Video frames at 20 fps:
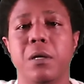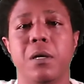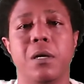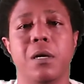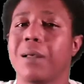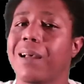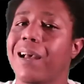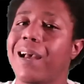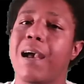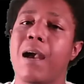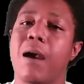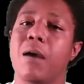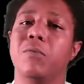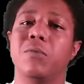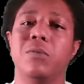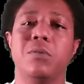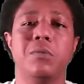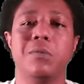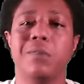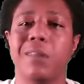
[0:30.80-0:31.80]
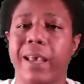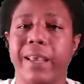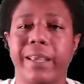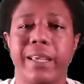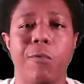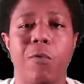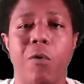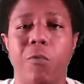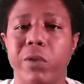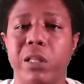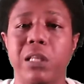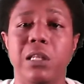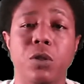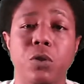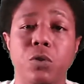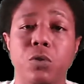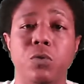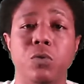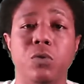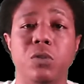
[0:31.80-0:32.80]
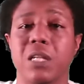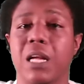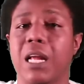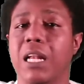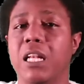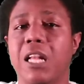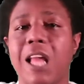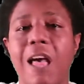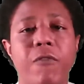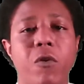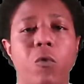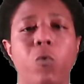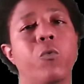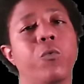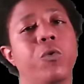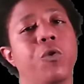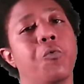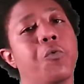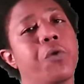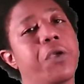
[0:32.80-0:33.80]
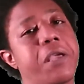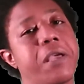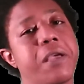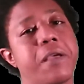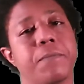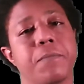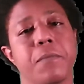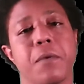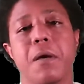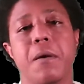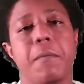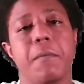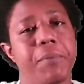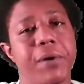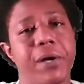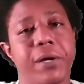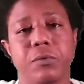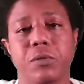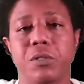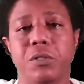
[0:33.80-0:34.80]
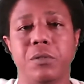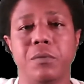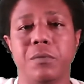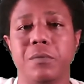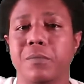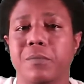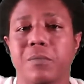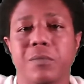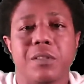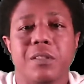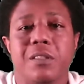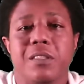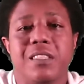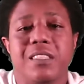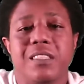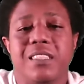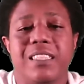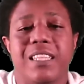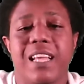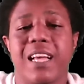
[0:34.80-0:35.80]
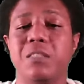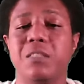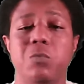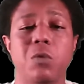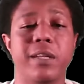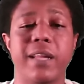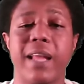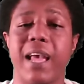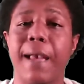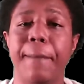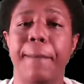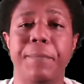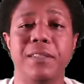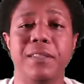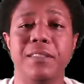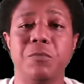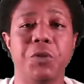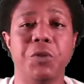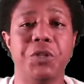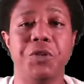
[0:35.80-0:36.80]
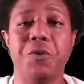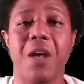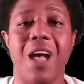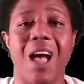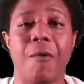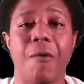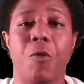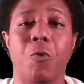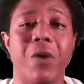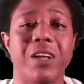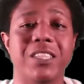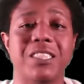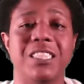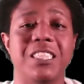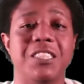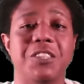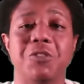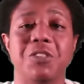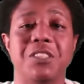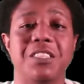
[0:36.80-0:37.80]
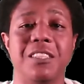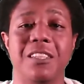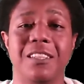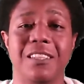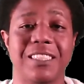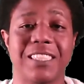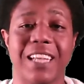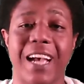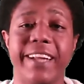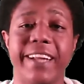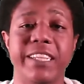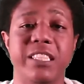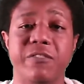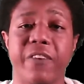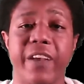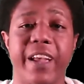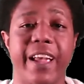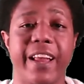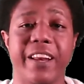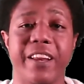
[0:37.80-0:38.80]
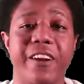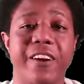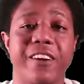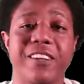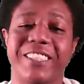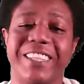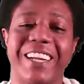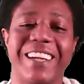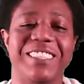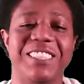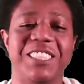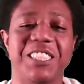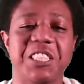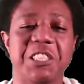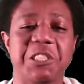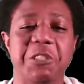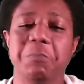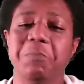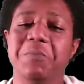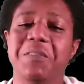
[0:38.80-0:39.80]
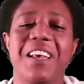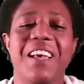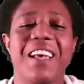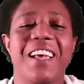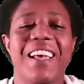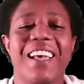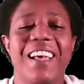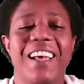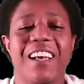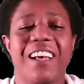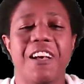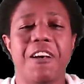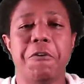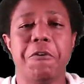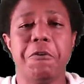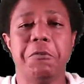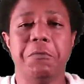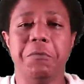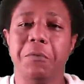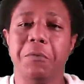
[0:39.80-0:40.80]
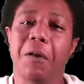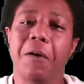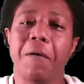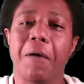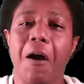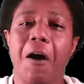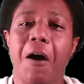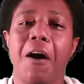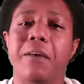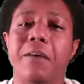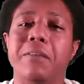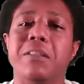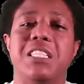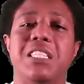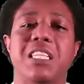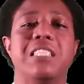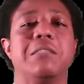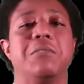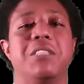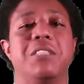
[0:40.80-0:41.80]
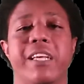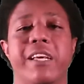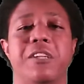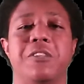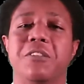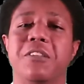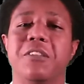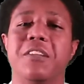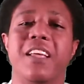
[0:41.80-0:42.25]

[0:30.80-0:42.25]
I don't like it when we lose. I love it when we win. But that's what happens when you have the residential Titans fan here, Jackie Chism, of the Chism channel,